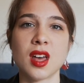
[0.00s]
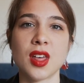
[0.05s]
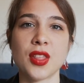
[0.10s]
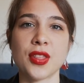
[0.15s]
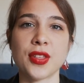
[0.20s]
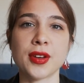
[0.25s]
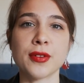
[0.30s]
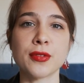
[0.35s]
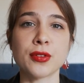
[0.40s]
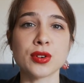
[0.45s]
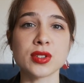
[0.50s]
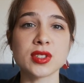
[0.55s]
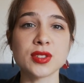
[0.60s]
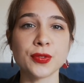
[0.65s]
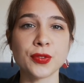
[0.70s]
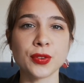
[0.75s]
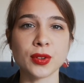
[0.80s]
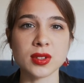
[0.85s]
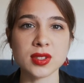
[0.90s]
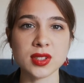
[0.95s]
diverse
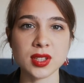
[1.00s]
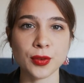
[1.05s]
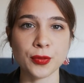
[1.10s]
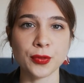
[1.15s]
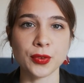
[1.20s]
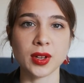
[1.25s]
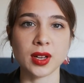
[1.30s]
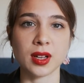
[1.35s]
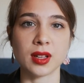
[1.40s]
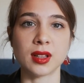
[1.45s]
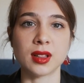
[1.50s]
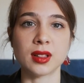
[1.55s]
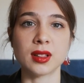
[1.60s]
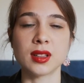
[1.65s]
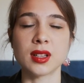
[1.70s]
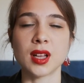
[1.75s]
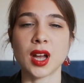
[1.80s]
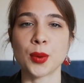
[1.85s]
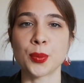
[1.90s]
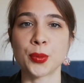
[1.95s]
philosophical
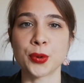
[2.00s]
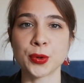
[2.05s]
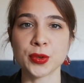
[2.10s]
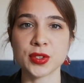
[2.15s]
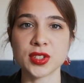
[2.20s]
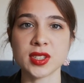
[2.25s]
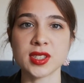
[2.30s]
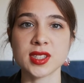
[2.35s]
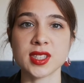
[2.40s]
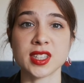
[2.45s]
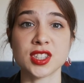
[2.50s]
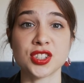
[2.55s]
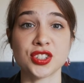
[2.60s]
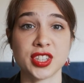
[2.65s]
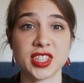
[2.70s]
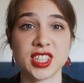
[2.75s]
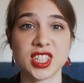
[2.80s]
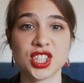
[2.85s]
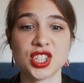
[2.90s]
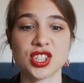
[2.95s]
approaches and
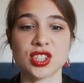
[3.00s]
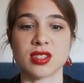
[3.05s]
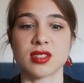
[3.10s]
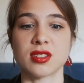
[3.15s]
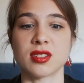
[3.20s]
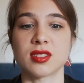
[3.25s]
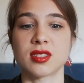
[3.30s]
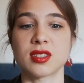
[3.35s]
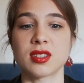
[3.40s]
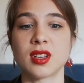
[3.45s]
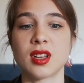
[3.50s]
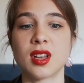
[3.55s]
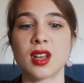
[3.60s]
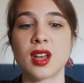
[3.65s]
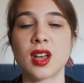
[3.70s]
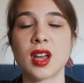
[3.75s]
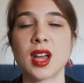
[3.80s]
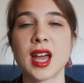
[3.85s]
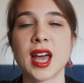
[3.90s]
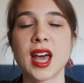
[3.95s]
traditions,
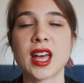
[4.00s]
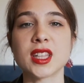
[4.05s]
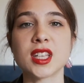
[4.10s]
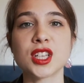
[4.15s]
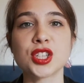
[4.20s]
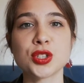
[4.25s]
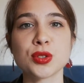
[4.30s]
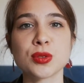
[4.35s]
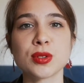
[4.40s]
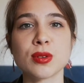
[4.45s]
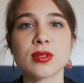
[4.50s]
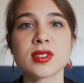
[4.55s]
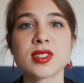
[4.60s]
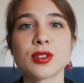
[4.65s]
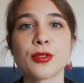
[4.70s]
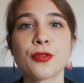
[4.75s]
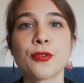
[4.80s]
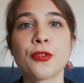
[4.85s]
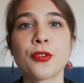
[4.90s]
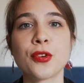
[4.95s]
and it should
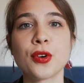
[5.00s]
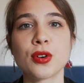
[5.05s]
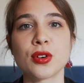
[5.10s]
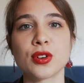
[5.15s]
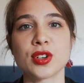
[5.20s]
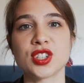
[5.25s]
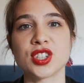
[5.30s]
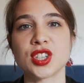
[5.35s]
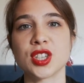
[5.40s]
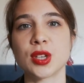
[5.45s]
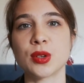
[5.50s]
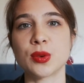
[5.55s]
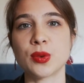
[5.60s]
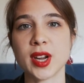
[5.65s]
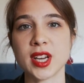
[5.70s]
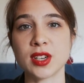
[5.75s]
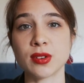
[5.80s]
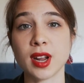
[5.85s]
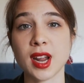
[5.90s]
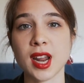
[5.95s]
also forge new
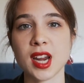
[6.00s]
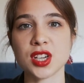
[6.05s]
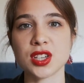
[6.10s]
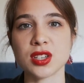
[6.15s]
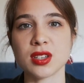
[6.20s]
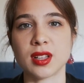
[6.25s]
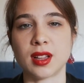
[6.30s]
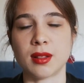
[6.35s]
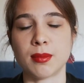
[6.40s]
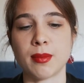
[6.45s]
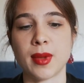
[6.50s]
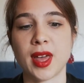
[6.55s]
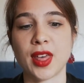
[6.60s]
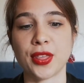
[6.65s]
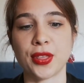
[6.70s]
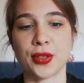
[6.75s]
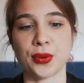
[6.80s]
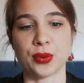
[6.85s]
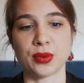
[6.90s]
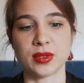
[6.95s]
educational
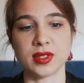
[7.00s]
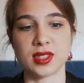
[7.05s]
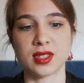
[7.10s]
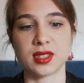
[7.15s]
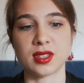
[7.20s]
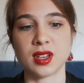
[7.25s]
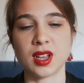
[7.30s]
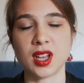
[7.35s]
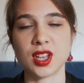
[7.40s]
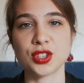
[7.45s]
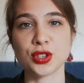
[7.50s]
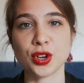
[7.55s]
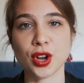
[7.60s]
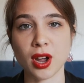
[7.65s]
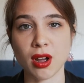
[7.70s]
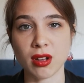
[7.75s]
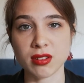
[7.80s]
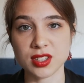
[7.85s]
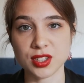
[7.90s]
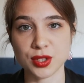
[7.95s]
methods to
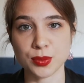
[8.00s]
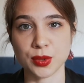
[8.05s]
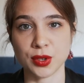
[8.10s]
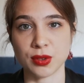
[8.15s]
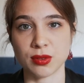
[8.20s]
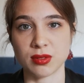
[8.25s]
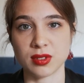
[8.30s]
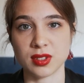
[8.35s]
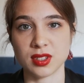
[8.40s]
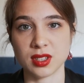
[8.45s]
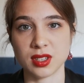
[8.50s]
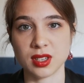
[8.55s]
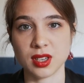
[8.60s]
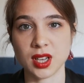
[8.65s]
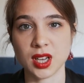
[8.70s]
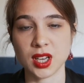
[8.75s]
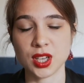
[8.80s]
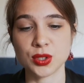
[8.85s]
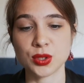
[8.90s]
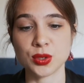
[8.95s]
contribute
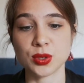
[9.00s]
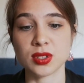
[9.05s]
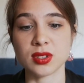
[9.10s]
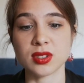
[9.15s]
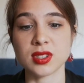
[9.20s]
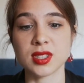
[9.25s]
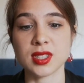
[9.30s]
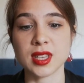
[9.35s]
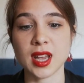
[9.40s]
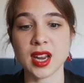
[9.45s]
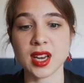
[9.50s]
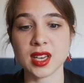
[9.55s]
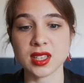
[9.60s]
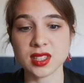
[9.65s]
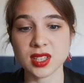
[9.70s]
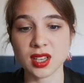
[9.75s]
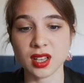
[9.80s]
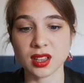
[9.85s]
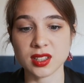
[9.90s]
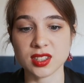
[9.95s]
to
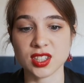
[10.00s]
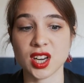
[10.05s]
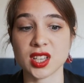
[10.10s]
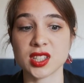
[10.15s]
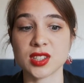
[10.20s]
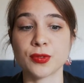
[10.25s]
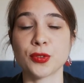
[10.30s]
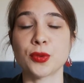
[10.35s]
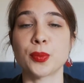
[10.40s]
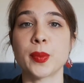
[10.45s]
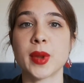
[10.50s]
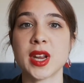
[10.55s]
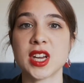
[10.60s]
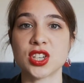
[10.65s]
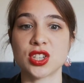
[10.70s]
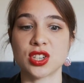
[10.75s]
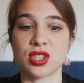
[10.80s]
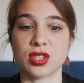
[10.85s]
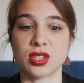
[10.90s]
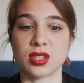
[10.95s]
societal
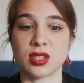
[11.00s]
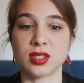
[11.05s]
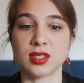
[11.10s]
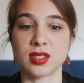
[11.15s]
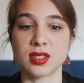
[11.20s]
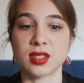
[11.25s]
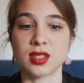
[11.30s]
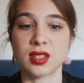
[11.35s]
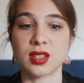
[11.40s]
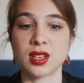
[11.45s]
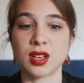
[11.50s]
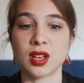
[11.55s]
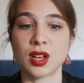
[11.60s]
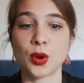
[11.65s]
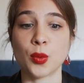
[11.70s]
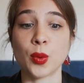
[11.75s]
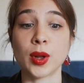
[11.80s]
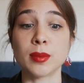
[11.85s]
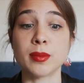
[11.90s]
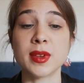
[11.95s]
transformations
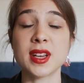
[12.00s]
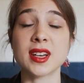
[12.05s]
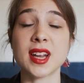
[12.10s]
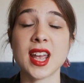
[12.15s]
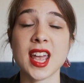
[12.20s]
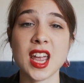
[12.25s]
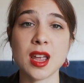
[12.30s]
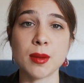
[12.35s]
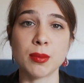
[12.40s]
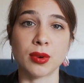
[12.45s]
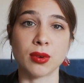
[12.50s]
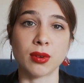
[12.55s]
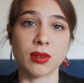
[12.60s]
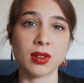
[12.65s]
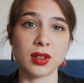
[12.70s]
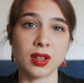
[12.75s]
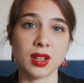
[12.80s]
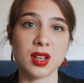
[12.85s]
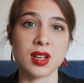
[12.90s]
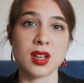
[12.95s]
while being
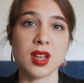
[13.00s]
able